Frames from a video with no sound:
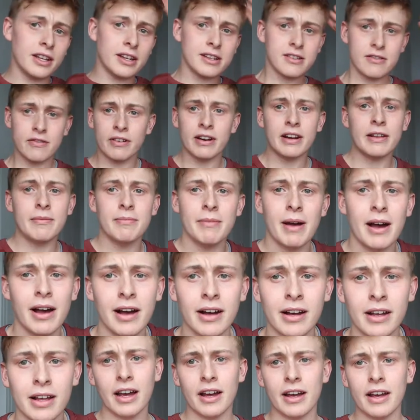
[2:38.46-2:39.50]
doesn't really
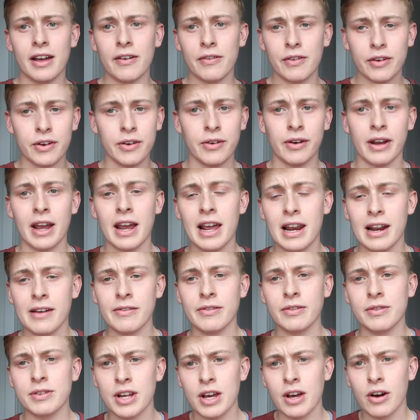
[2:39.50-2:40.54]
matter uh, if you're doing
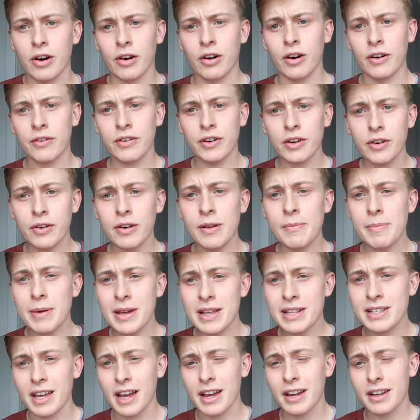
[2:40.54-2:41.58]
A-levels or if you're doing a
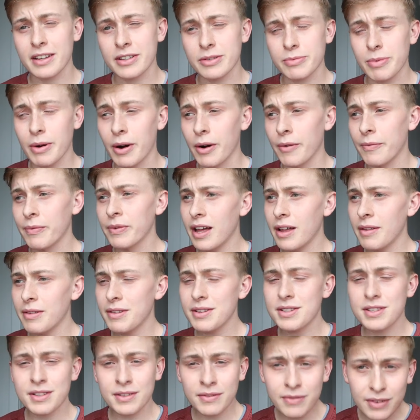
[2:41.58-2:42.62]
BTEC as well. Uh,
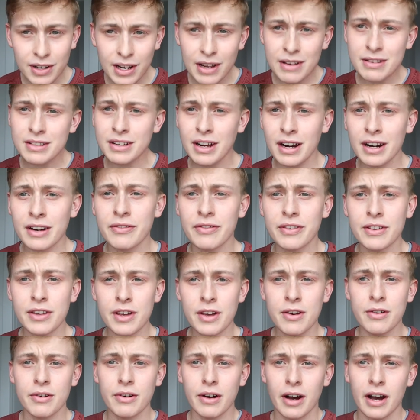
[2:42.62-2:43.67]
this is video is kind of for
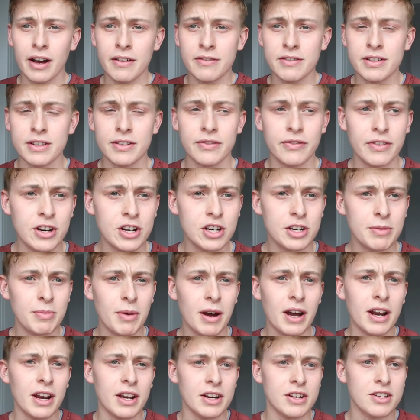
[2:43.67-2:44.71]
you. I've just finished
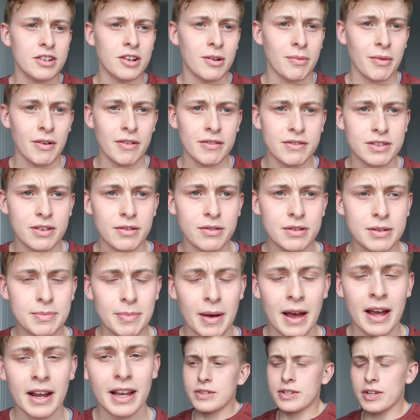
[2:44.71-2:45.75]
mine. I just got my results
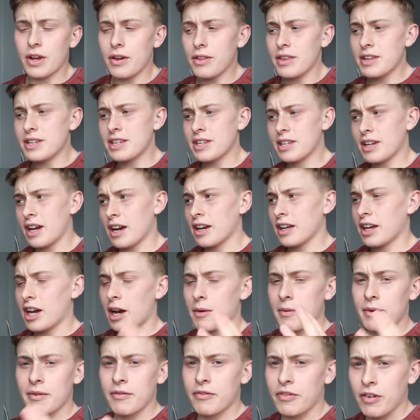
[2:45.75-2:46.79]
back. So this is kind of
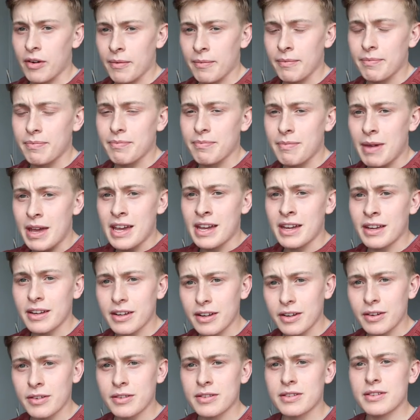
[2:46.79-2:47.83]
coming from me
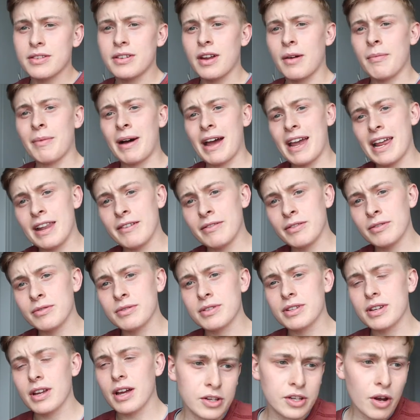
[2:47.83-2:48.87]
who's done my
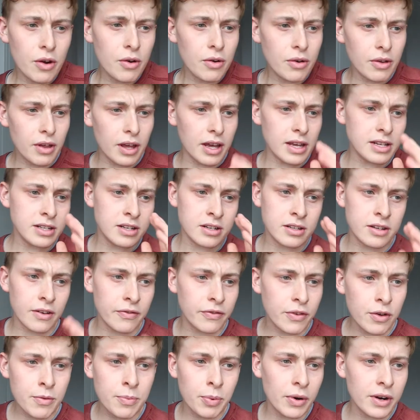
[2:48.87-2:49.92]
A-levels. So here's just a
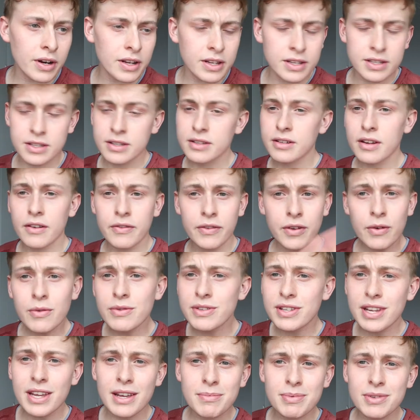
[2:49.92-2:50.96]
few pointers, a few
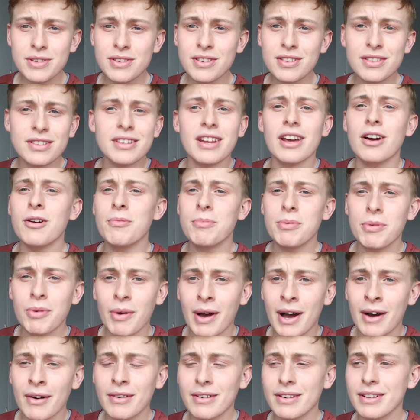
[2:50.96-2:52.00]
tips just to help you
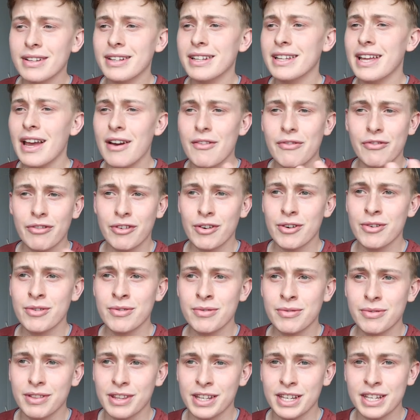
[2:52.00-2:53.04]
out get
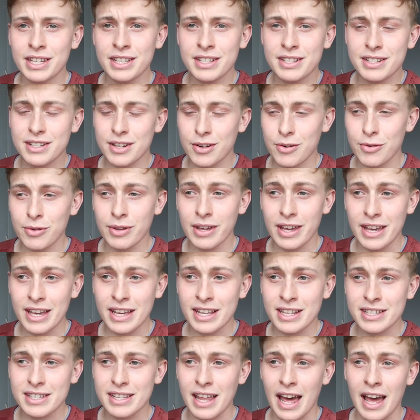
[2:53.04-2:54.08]
through these two
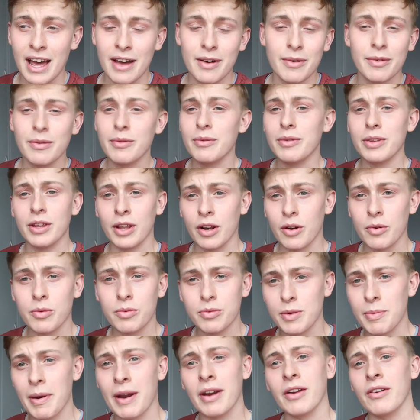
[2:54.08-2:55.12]
years that you know,
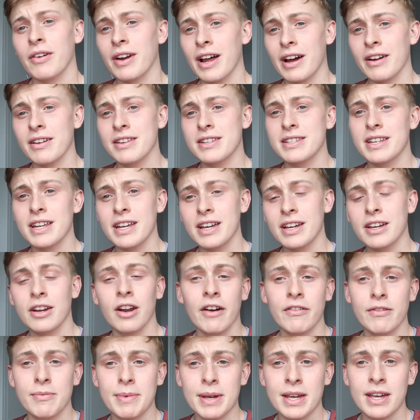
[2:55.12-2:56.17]
depending on how you see it, can
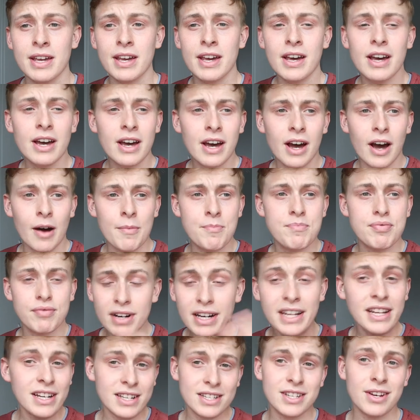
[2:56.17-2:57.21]
either be a
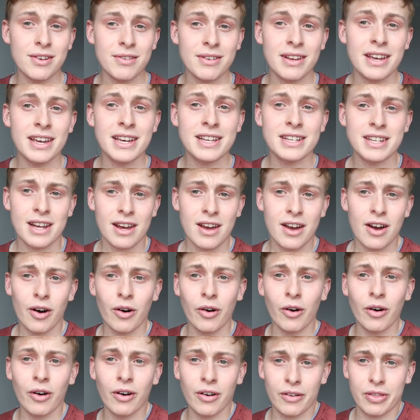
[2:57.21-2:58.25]
brilliant two years
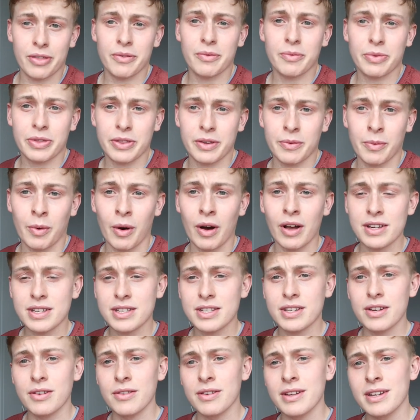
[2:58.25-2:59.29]
or the
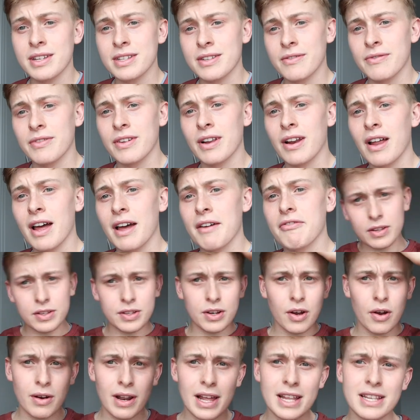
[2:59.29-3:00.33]
worst two years of your life.
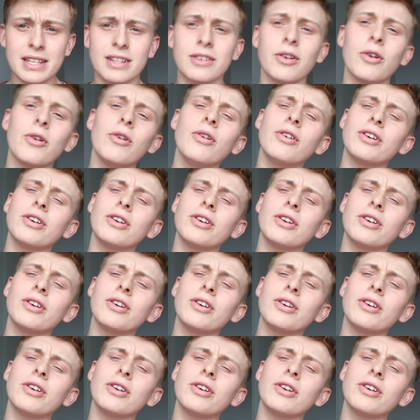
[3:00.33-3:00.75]
So let's